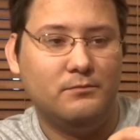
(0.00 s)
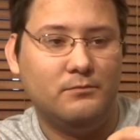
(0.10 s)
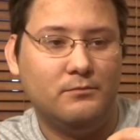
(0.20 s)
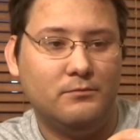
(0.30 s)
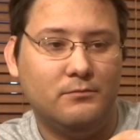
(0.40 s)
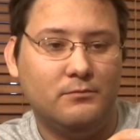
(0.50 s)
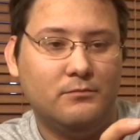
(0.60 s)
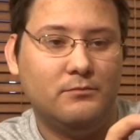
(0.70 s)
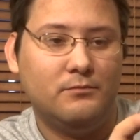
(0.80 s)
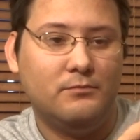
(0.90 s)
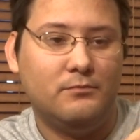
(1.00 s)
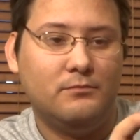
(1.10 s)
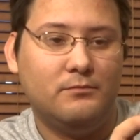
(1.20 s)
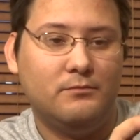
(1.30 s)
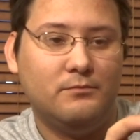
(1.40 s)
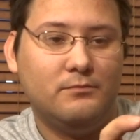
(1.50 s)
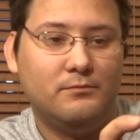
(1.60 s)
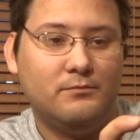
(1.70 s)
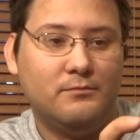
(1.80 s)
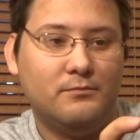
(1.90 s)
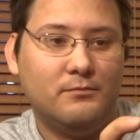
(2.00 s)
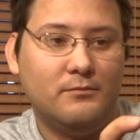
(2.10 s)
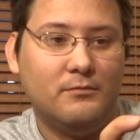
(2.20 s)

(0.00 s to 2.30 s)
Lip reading: [no speech]